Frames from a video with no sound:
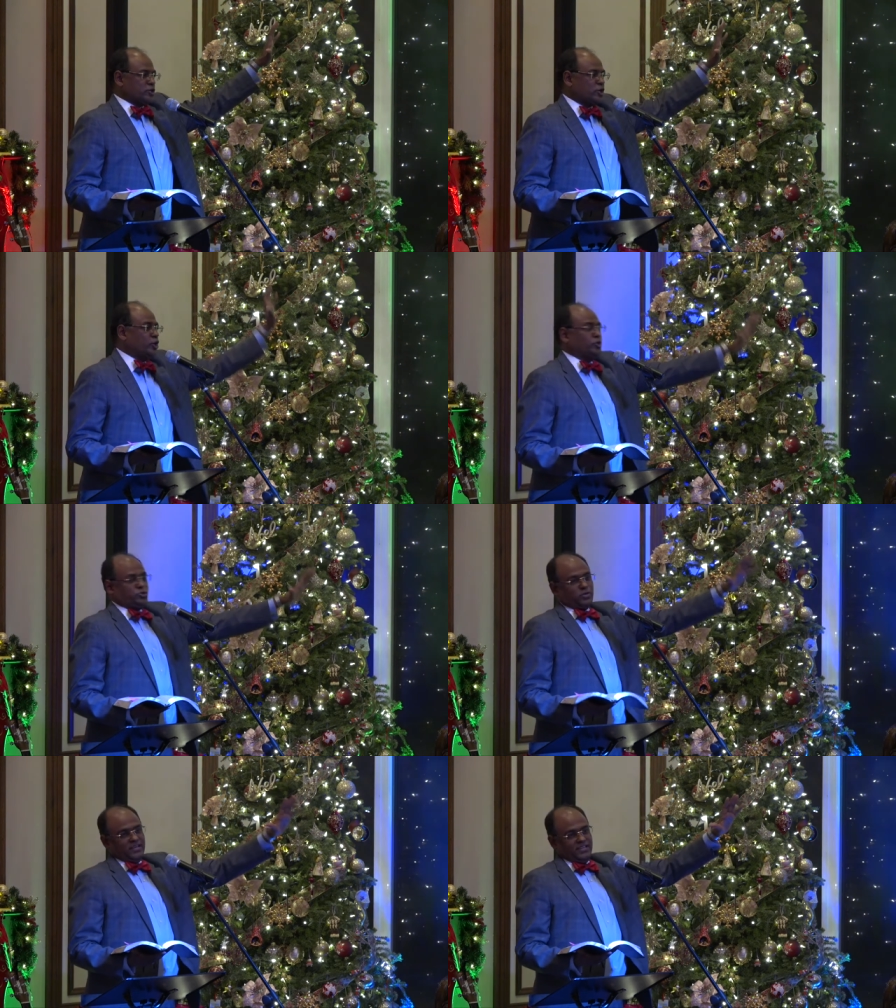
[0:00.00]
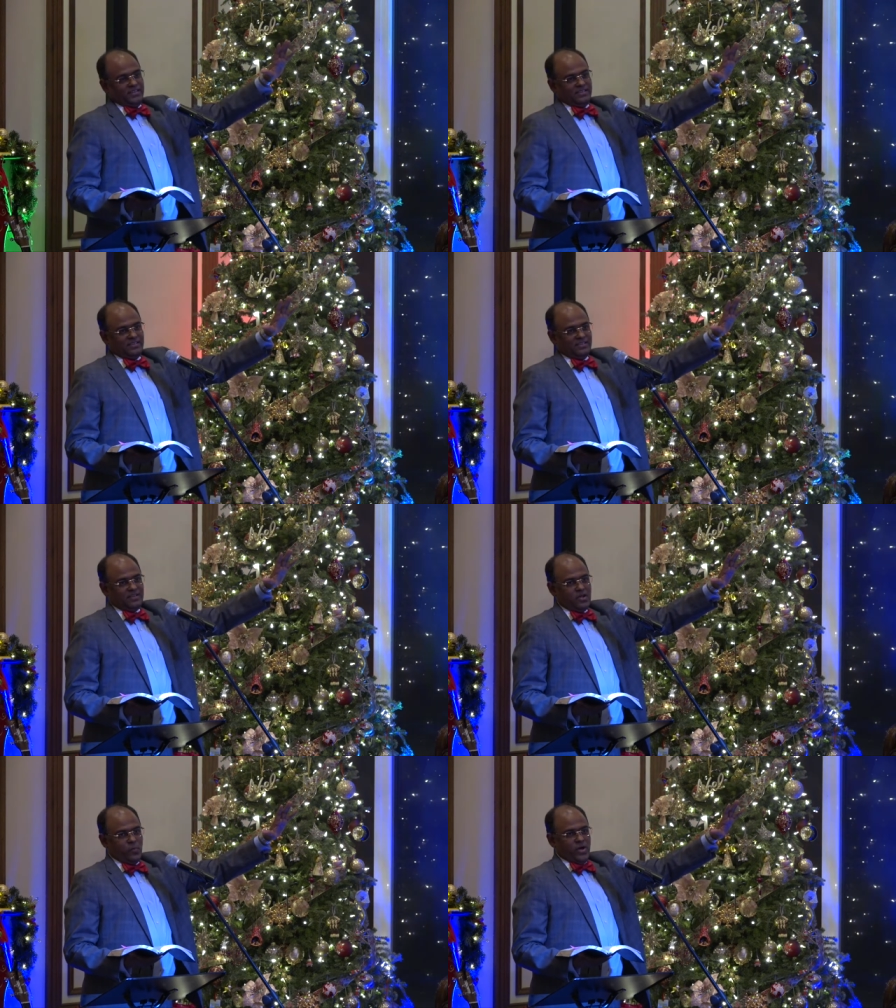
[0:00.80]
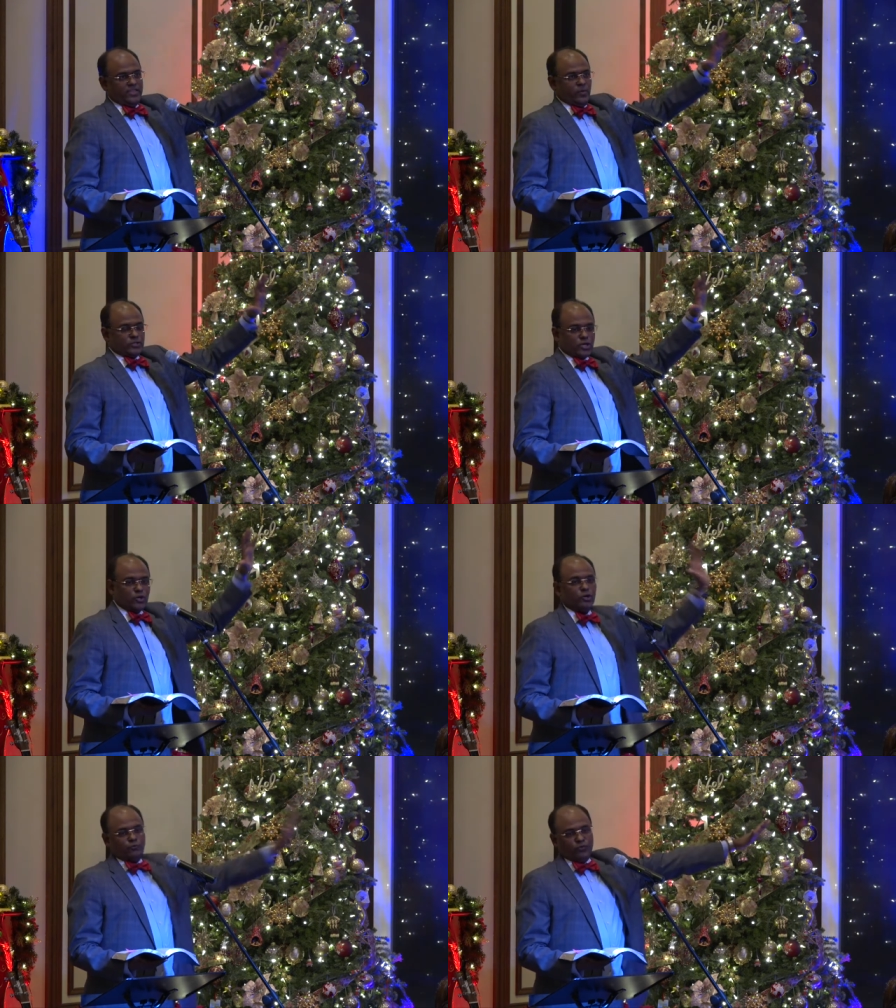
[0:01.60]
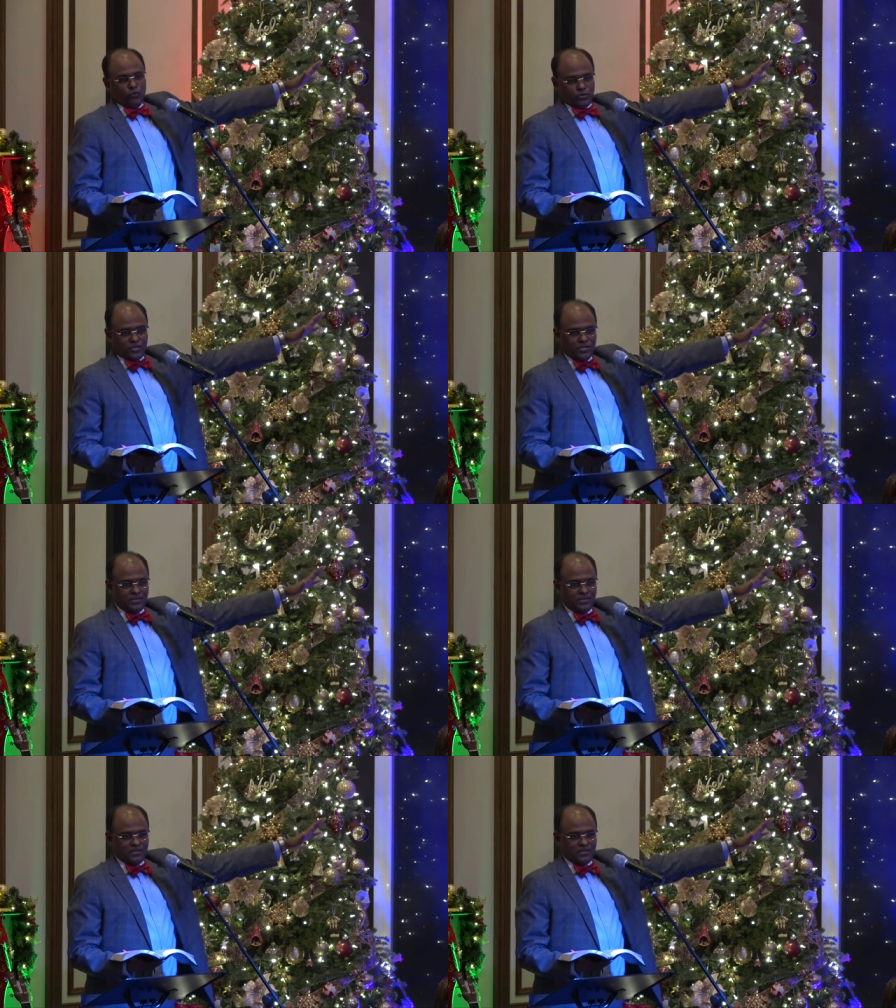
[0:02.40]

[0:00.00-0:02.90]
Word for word: a good tree, where there was a good fruit,